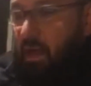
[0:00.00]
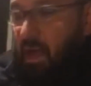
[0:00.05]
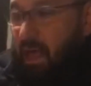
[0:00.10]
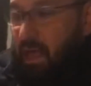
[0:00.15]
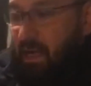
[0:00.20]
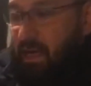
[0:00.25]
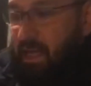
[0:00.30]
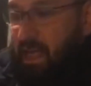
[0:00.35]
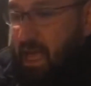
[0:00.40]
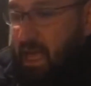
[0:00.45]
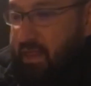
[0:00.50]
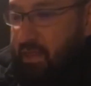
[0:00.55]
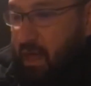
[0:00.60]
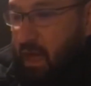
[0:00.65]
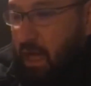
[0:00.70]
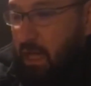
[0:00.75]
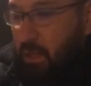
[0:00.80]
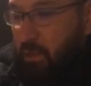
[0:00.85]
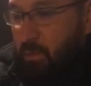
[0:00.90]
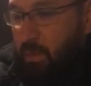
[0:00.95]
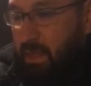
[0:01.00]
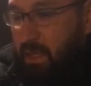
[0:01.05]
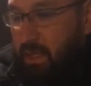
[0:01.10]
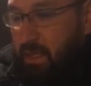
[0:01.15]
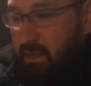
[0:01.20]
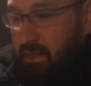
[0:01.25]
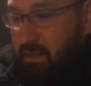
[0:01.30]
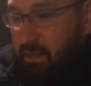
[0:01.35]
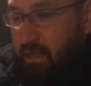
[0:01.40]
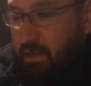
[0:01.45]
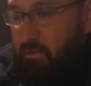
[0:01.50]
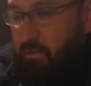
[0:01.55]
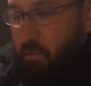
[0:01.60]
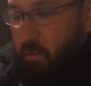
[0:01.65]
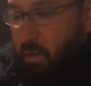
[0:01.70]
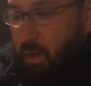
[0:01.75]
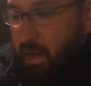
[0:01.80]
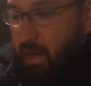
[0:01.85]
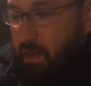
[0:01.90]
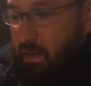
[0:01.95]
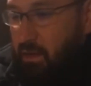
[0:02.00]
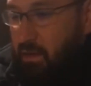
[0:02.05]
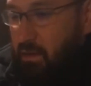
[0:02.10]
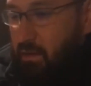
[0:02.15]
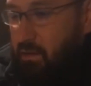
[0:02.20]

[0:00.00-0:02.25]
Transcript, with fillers: And again, the Halloween giveaway.